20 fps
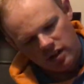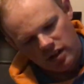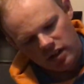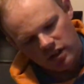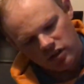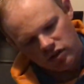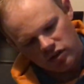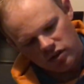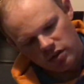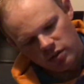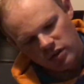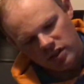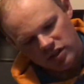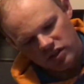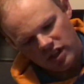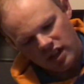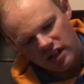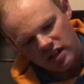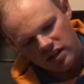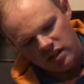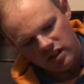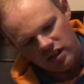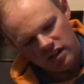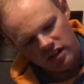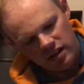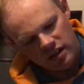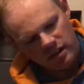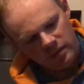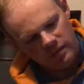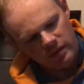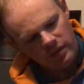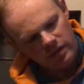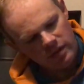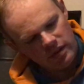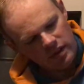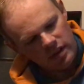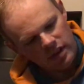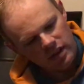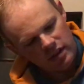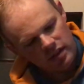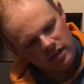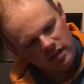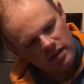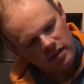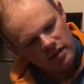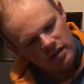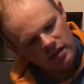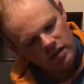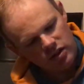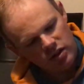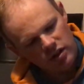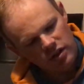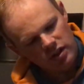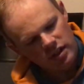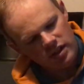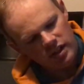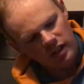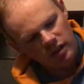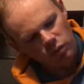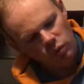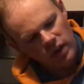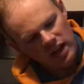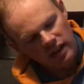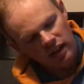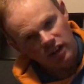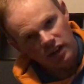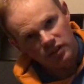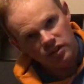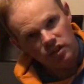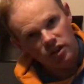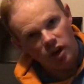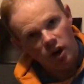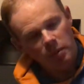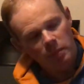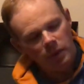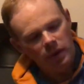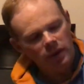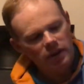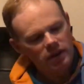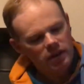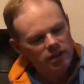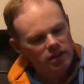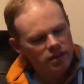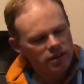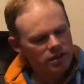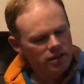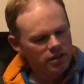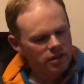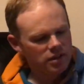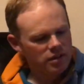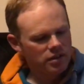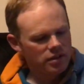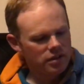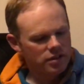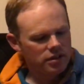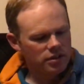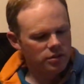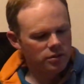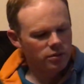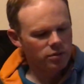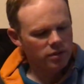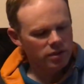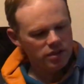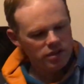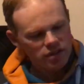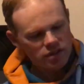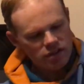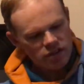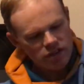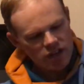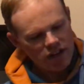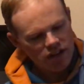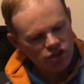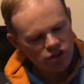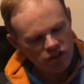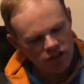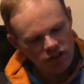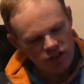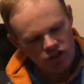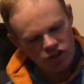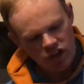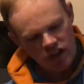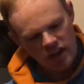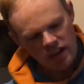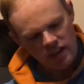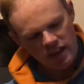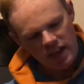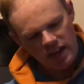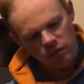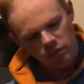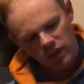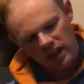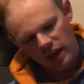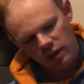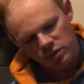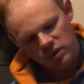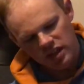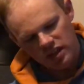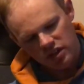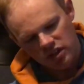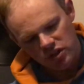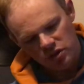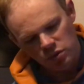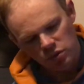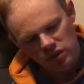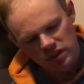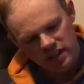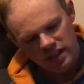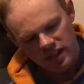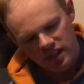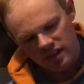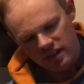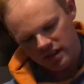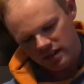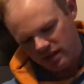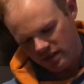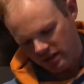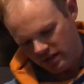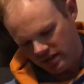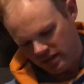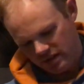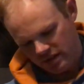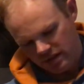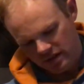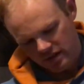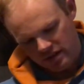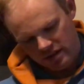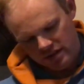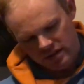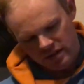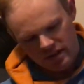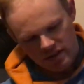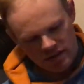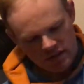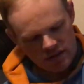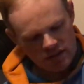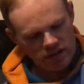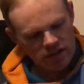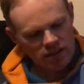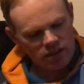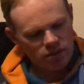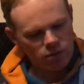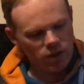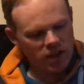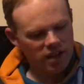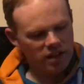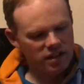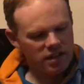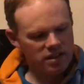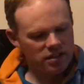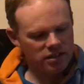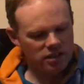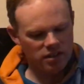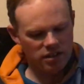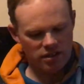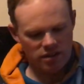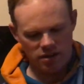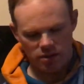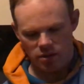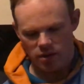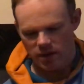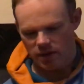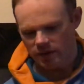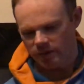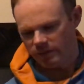unscrew the side here and turn this little wheel on top to tension the chain then without any tools needed. So that's quick and easy to do.